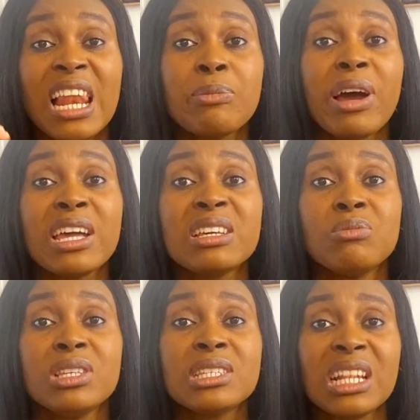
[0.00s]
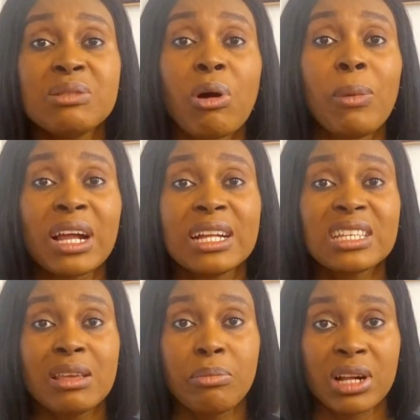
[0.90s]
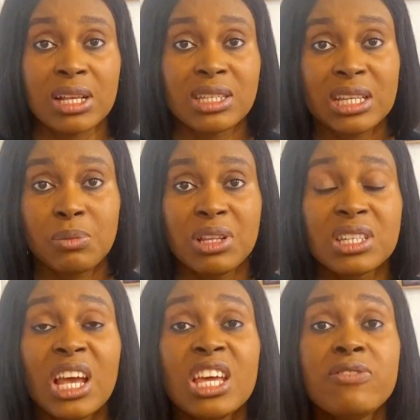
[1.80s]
LMIA means Labor Market Impact Assessment.